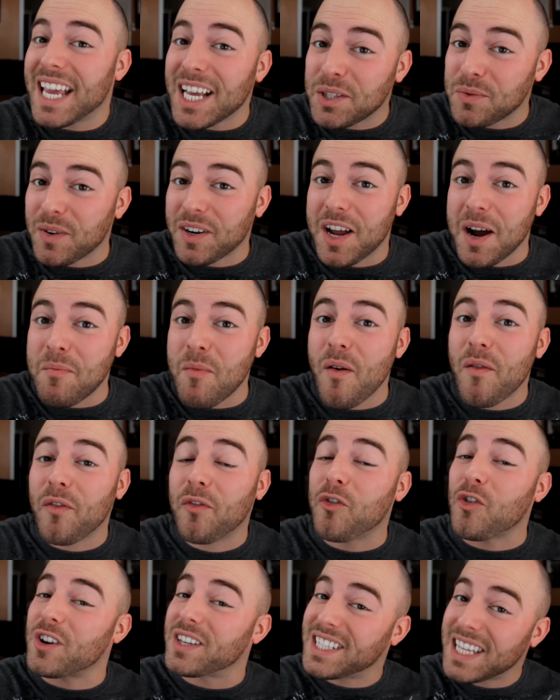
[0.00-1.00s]
kids would come over
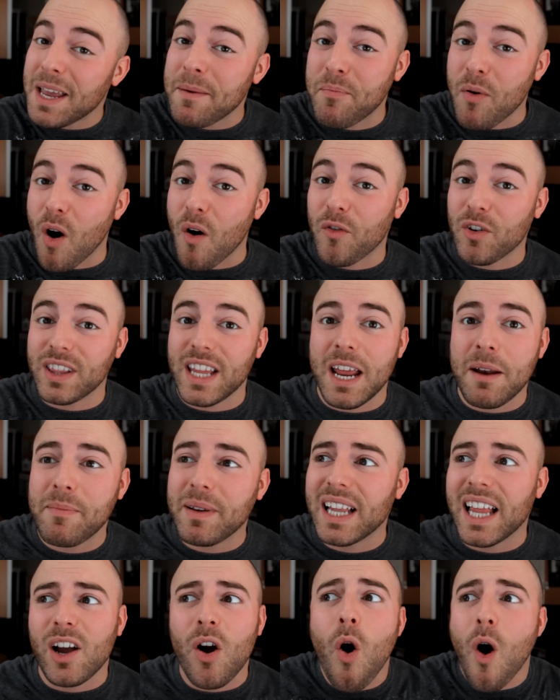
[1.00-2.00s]
for a sleepover and they'd be
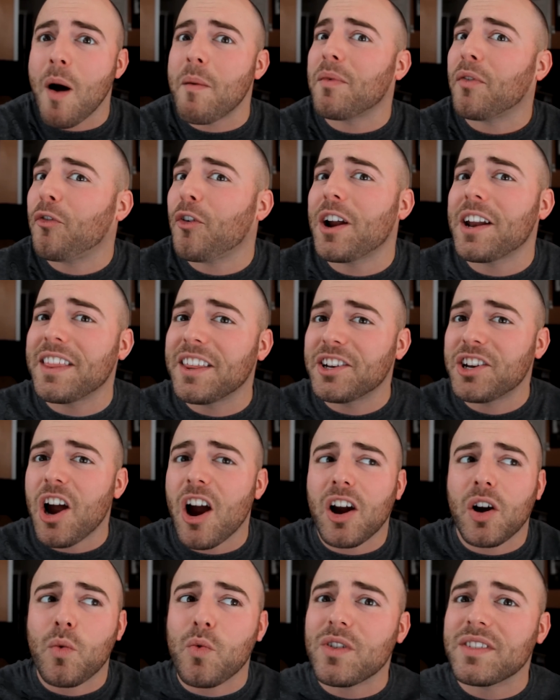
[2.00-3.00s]
like, "Oh, I'm afraid of the
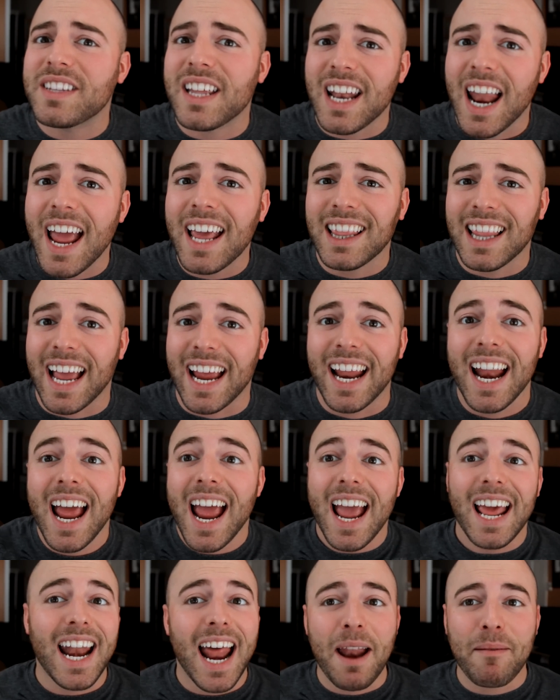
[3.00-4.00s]
dark, where's the nightlight?"
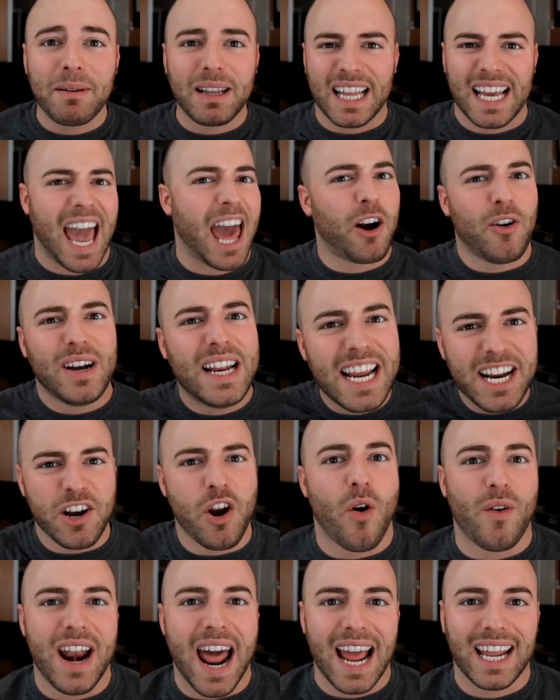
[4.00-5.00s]
And I'd be like, "I don't need
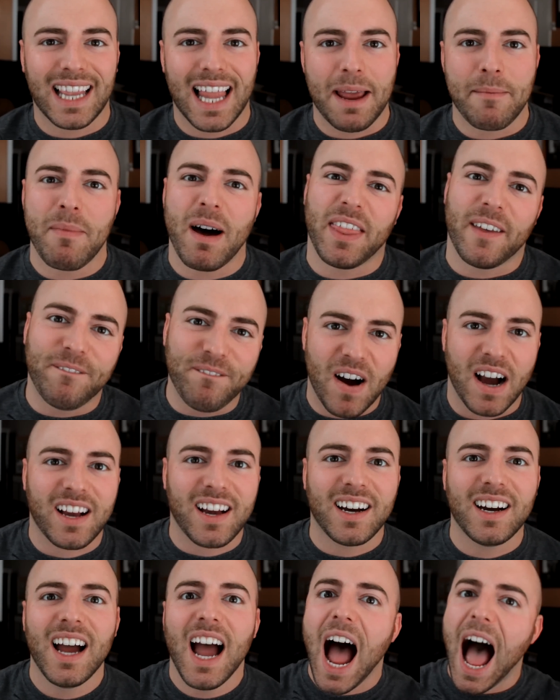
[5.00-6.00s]
no nightlight,
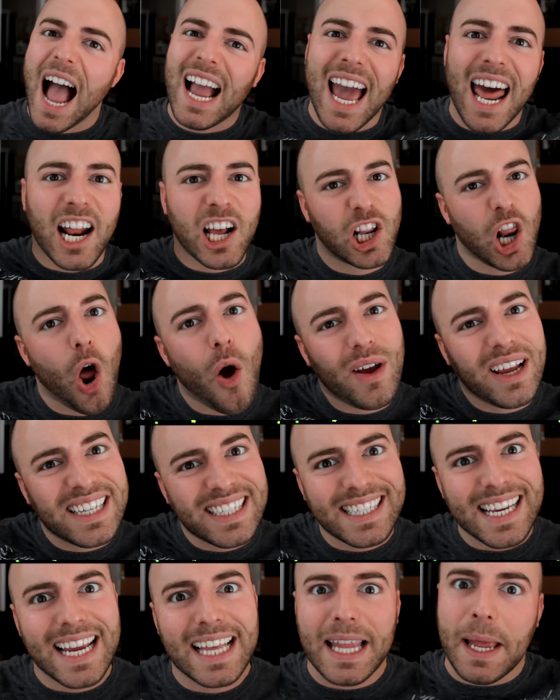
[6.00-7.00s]
motherfucker. I I got a glowing
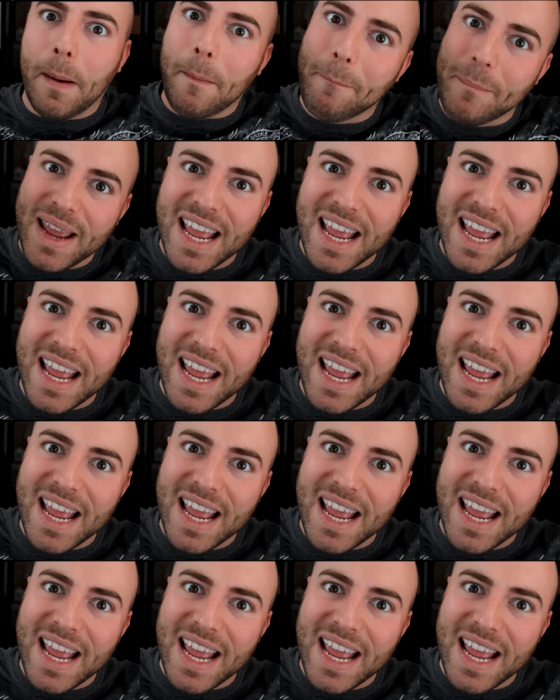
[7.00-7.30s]
ceiling,